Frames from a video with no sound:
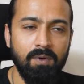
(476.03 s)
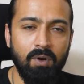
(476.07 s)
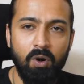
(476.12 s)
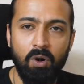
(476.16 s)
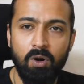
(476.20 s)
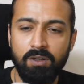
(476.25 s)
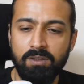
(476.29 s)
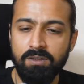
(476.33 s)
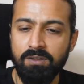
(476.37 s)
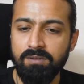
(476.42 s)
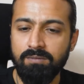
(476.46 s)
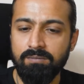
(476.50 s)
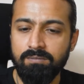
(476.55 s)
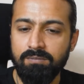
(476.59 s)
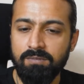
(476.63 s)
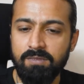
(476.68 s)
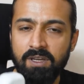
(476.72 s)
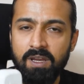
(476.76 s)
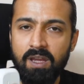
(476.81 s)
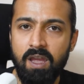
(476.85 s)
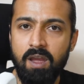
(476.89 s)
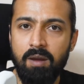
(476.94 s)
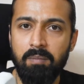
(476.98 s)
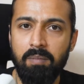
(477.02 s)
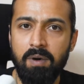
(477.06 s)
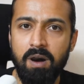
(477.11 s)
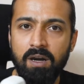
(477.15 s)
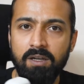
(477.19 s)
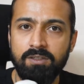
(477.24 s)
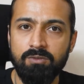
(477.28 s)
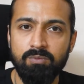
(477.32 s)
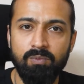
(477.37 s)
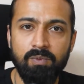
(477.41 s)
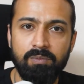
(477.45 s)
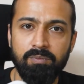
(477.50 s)
on the
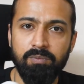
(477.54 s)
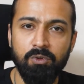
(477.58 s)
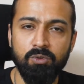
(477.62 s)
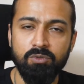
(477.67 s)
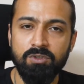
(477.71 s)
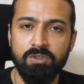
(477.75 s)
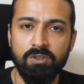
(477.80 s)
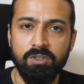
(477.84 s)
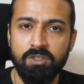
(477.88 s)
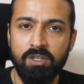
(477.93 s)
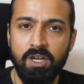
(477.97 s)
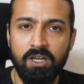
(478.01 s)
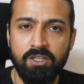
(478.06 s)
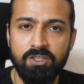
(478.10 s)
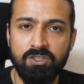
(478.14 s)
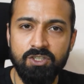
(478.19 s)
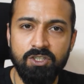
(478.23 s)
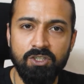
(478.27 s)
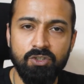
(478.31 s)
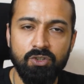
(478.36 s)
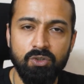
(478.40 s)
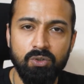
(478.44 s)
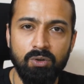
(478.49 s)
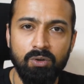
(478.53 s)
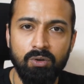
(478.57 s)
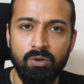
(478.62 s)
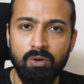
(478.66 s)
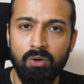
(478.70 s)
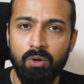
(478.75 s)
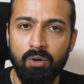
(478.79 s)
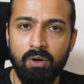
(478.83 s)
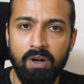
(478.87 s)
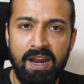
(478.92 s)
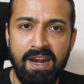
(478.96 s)
earbuds using the touch control or